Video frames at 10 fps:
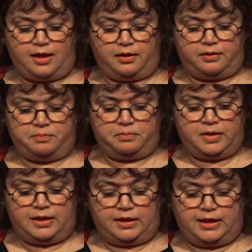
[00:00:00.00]
um,
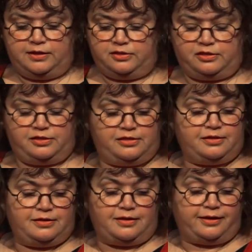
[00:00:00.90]
he's
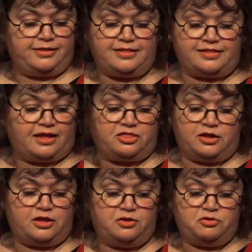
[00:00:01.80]
I think there's actually
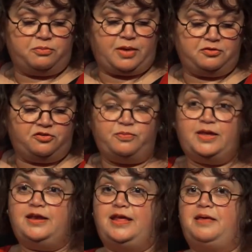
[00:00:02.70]
a huge amount of
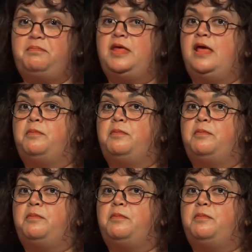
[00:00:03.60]
me in him,